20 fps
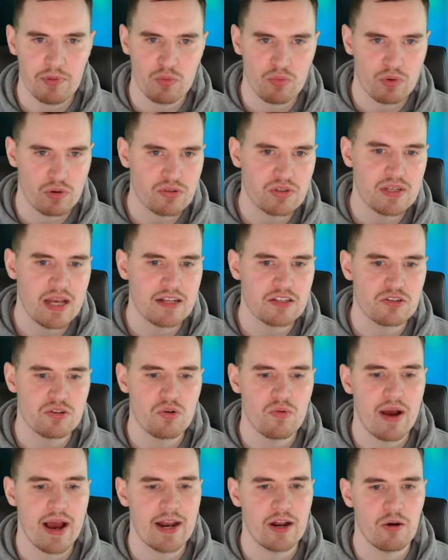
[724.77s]
will
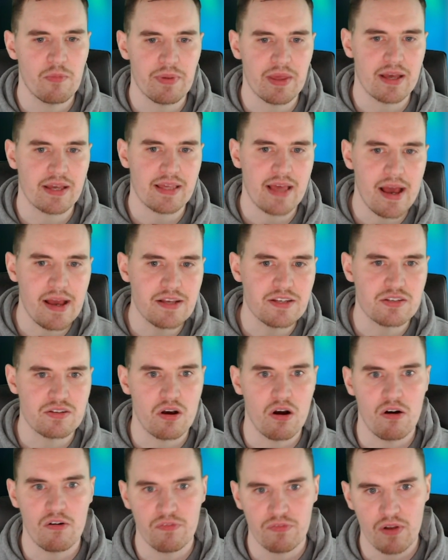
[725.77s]
settle, and it'll be a case
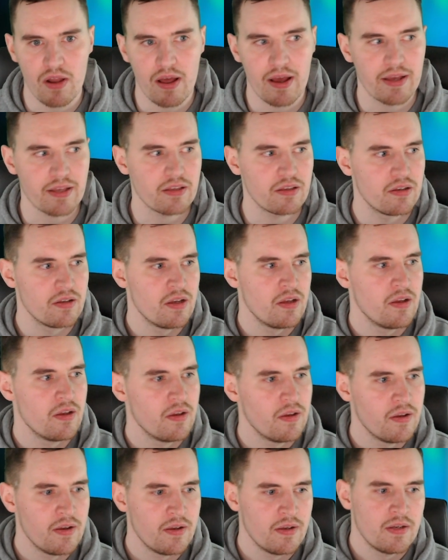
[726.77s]
of, like,
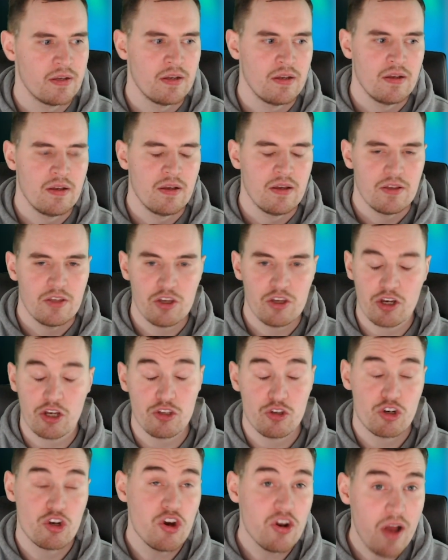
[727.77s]

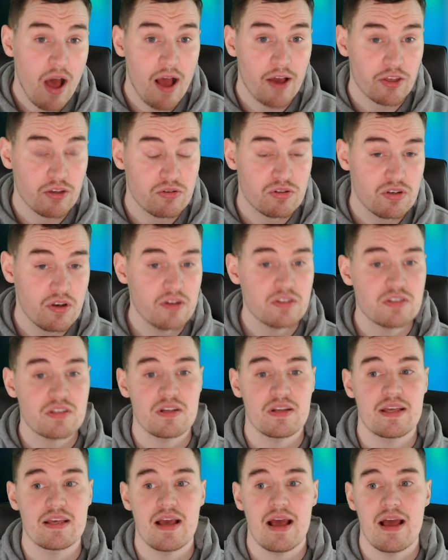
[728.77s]
You could argue,
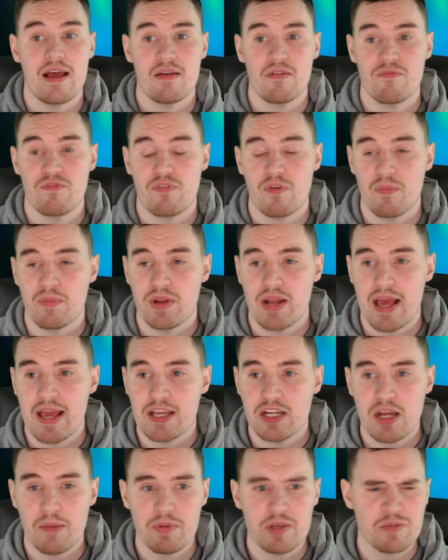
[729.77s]
certainly, from an
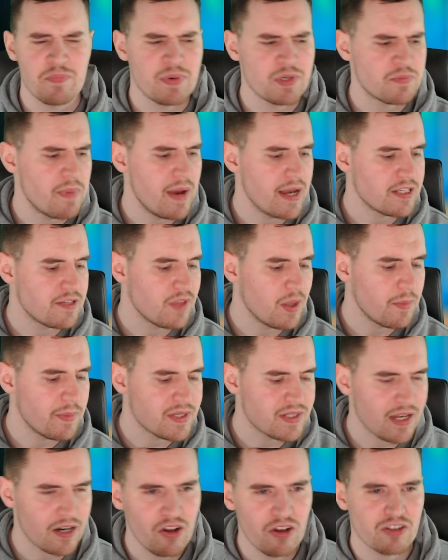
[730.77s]
AEW perspective, they'll be
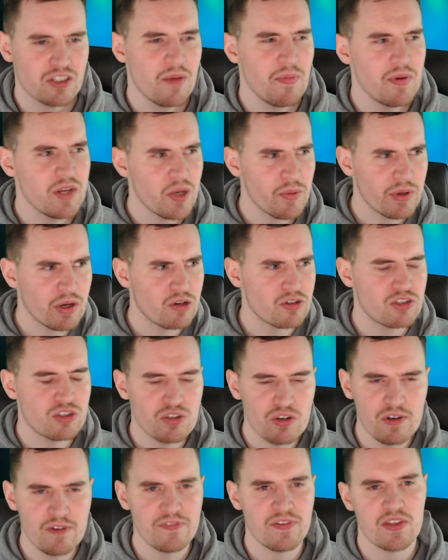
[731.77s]
saying, look, WWE got
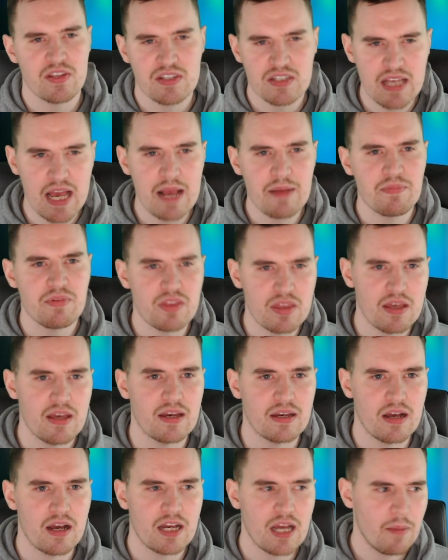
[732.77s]
sued for the same
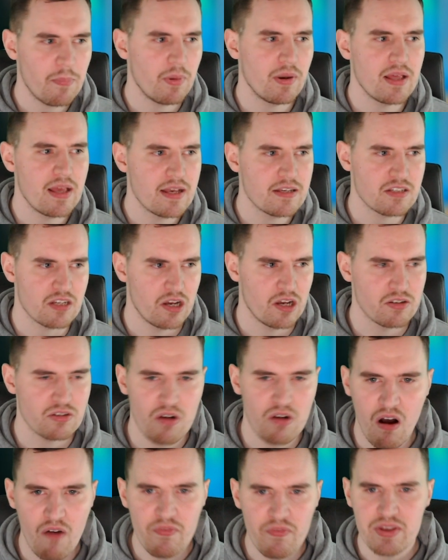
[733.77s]
thing a couple of years ago. So
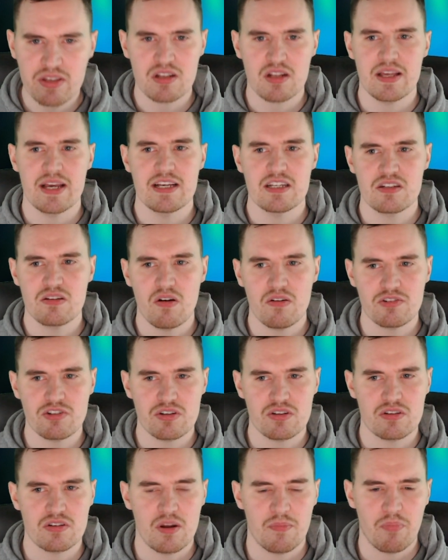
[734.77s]
obviously, it's not
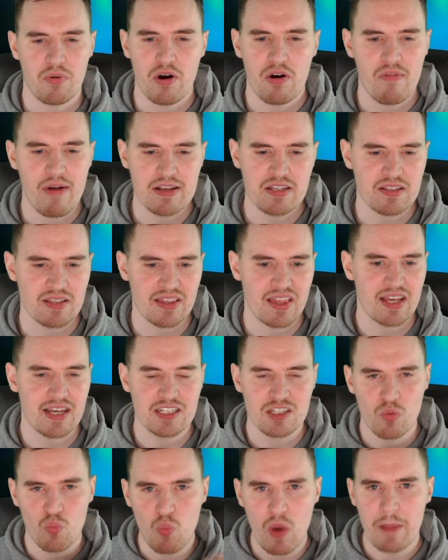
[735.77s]
just a pro wrestling thing.
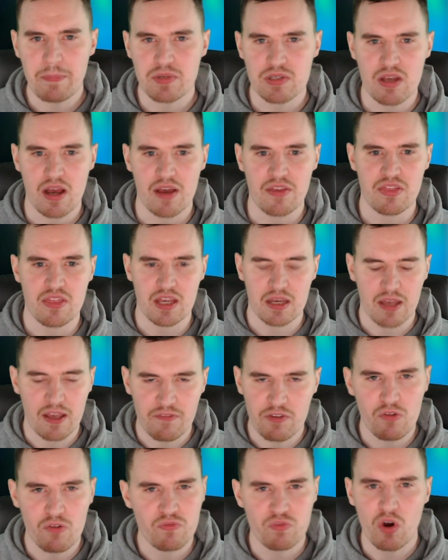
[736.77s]
It's a website thing. If
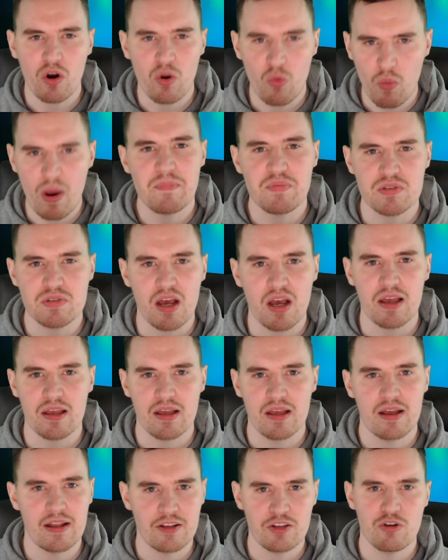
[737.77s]
you've got a website
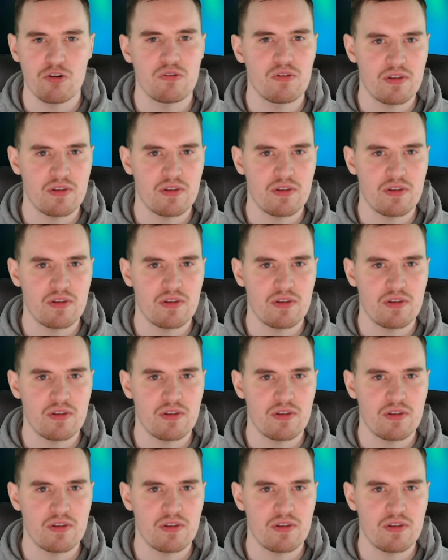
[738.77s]
and you're